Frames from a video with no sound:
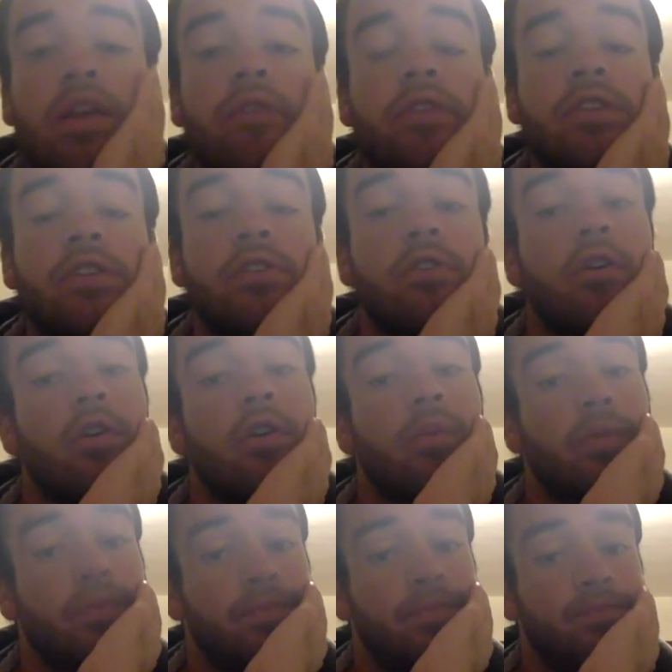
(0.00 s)
to fix your harp,
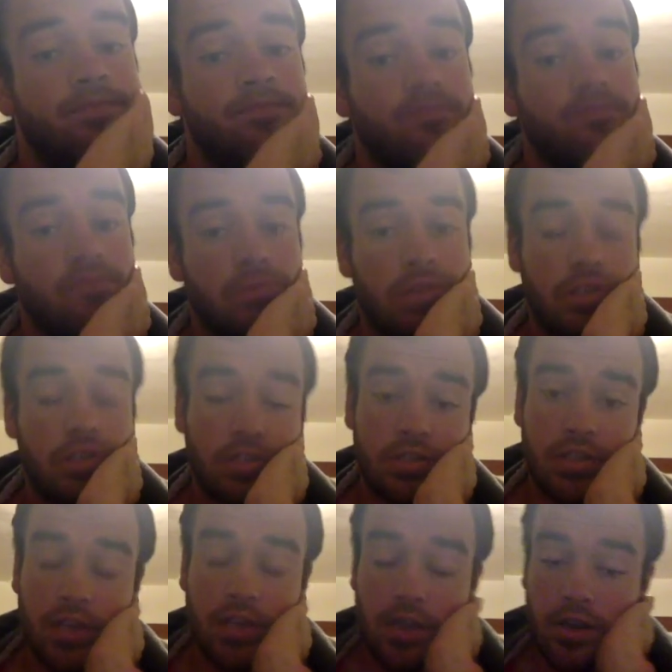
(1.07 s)
and just
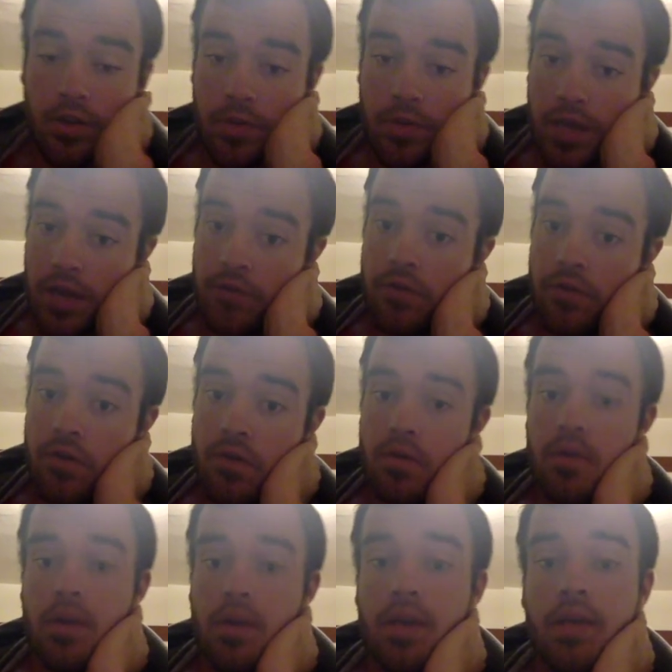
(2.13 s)
be careful
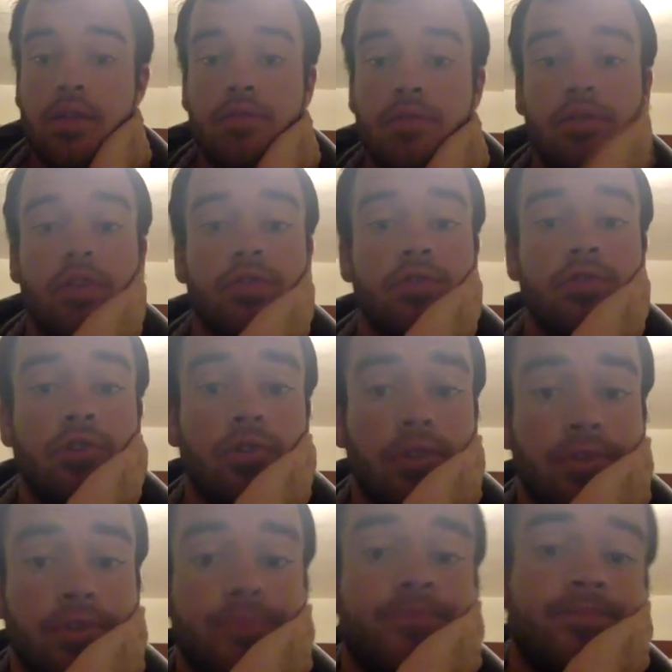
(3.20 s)
and go
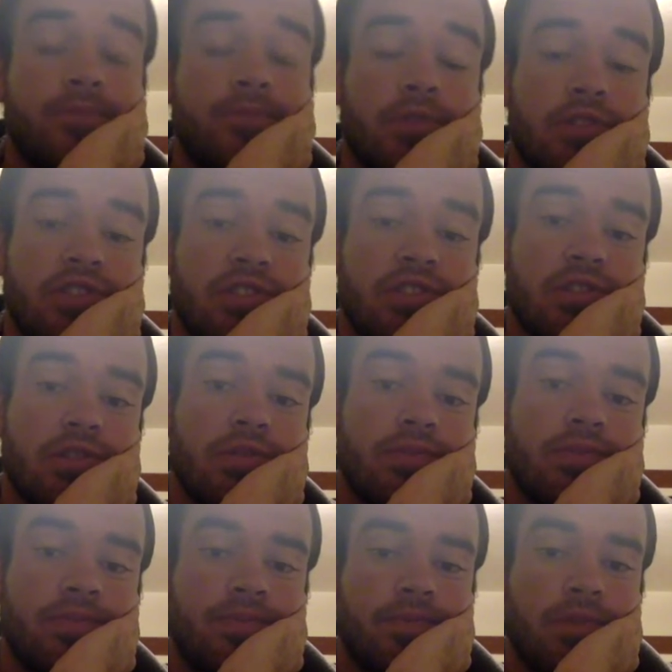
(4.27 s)
slowly
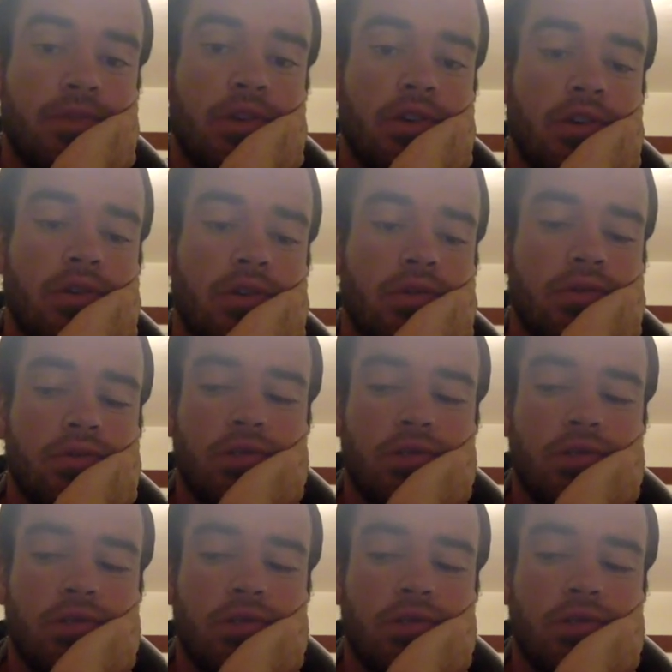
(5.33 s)
and don't